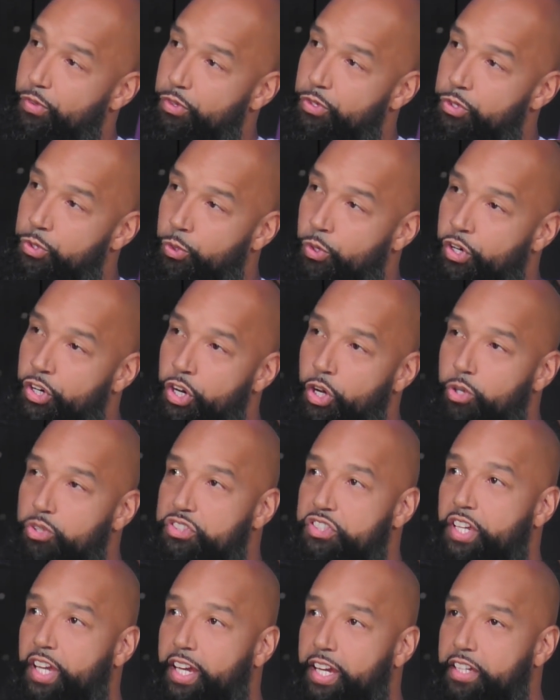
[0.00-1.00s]
during those
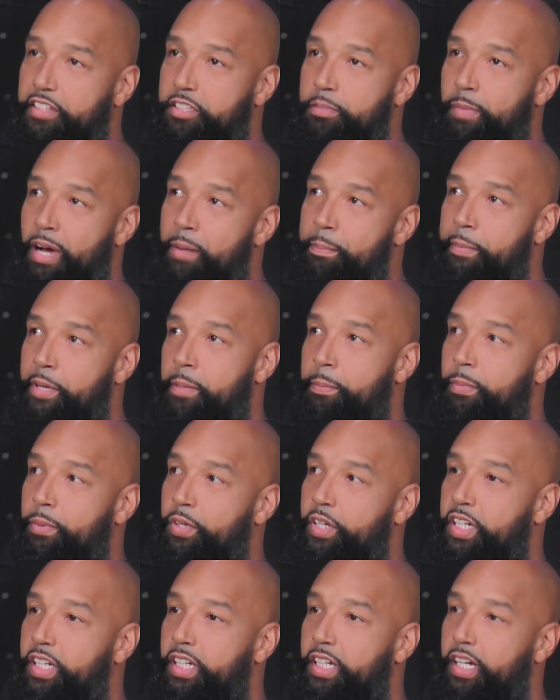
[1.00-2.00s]
days in my
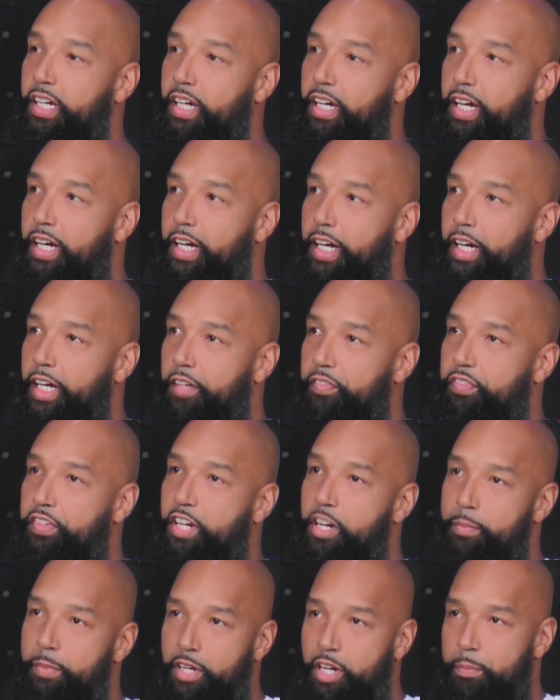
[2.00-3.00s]
memory of
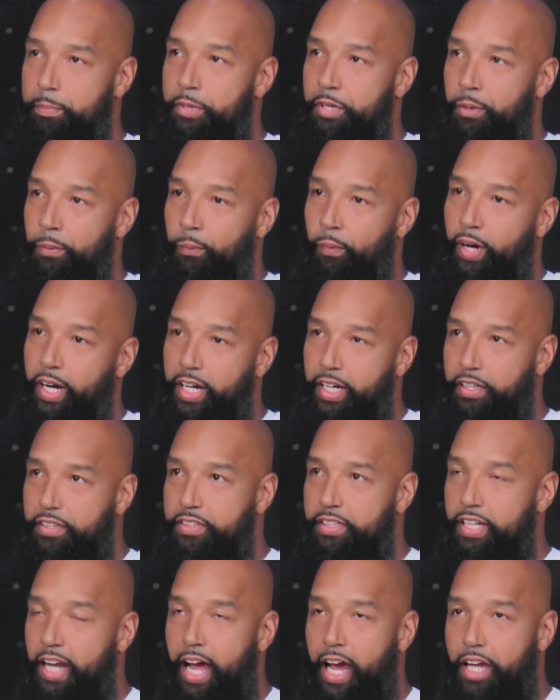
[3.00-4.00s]
coming up in the ranks
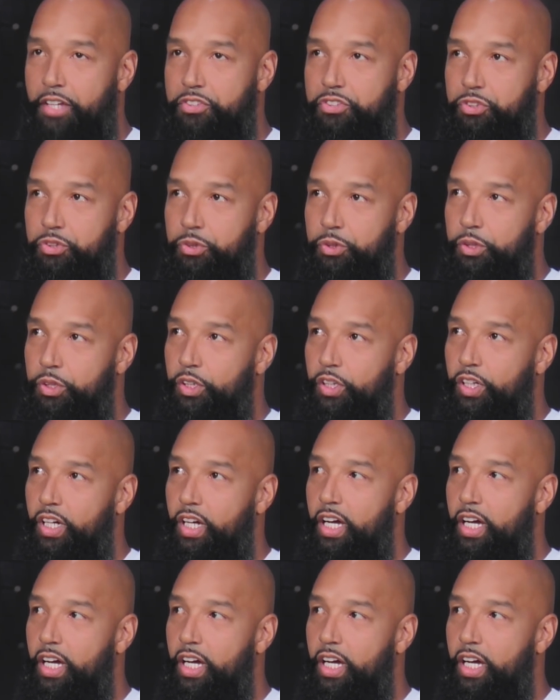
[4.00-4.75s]
in high school,